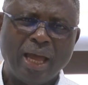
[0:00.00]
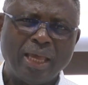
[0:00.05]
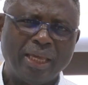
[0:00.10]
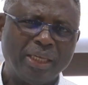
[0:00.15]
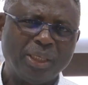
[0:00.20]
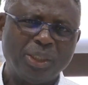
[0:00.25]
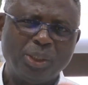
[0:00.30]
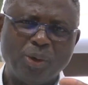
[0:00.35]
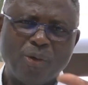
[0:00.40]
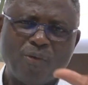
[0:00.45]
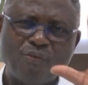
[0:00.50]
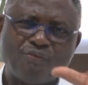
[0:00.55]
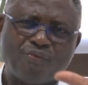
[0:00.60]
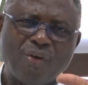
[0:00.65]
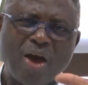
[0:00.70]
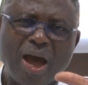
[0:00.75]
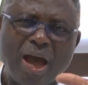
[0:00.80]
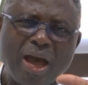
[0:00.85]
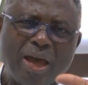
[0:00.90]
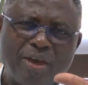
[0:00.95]
In your
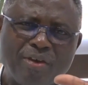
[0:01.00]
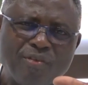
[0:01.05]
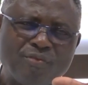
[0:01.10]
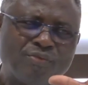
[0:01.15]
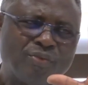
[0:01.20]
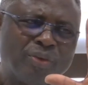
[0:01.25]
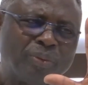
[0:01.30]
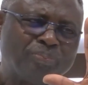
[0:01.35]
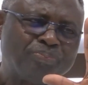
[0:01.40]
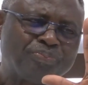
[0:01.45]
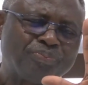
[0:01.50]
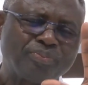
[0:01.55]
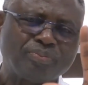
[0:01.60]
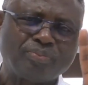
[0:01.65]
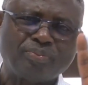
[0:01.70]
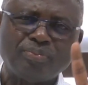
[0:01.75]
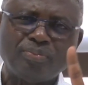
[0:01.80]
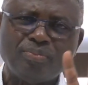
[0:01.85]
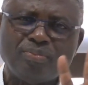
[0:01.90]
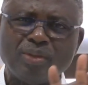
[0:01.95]
5
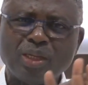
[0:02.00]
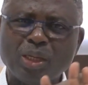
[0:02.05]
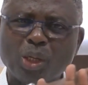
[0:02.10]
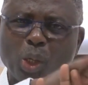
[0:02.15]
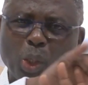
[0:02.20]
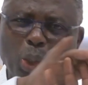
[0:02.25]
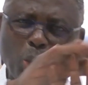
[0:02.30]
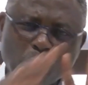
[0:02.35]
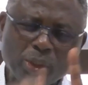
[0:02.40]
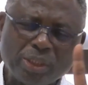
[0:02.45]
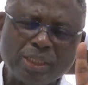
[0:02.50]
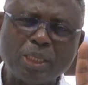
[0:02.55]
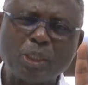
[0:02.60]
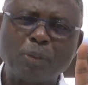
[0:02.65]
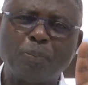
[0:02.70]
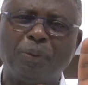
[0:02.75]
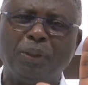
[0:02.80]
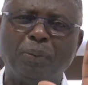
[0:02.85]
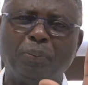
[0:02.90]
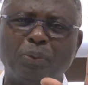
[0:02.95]

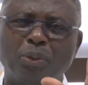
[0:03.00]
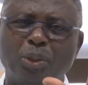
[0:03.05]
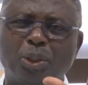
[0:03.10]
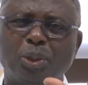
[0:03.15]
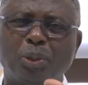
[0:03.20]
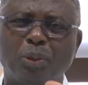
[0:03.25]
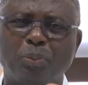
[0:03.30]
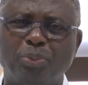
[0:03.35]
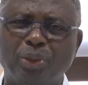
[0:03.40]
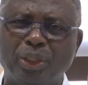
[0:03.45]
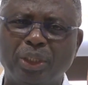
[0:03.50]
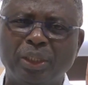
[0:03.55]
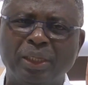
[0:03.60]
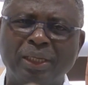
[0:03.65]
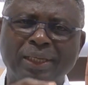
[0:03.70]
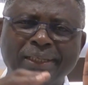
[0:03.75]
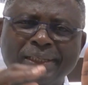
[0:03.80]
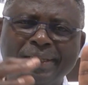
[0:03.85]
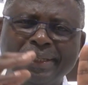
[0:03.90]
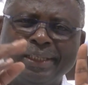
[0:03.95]
closest people should be
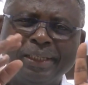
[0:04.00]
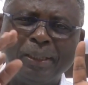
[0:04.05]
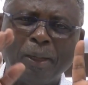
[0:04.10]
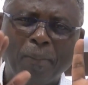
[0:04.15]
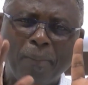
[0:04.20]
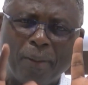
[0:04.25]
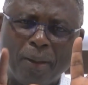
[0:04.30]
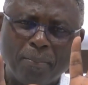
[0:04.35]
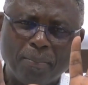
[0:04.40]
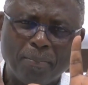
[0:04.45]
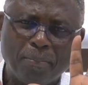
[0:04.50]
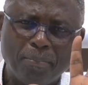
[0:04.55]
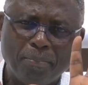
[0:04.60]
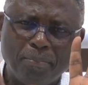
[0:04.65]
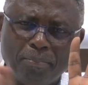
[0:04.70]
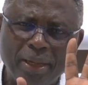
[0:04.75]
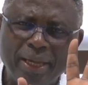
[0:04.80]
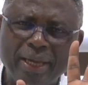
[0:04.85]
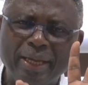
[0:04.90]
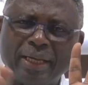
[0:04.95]

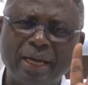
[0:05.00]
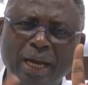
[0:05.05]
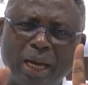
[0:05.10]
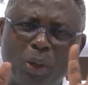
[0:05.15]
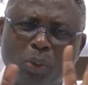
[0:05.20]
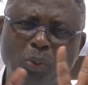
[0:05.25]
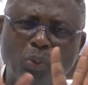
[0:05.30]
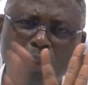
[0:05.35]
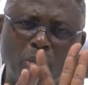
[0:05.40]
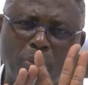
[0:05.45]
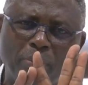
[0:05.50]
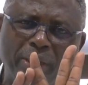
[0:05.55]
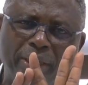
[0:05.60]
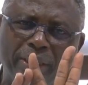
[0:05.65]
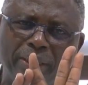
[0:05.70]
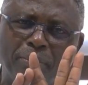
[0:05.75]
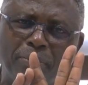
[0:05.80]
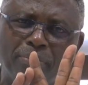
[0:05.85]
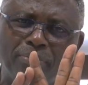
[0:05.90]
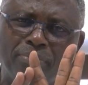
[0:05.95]
men and
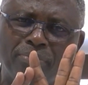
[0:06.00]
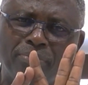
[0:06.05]
women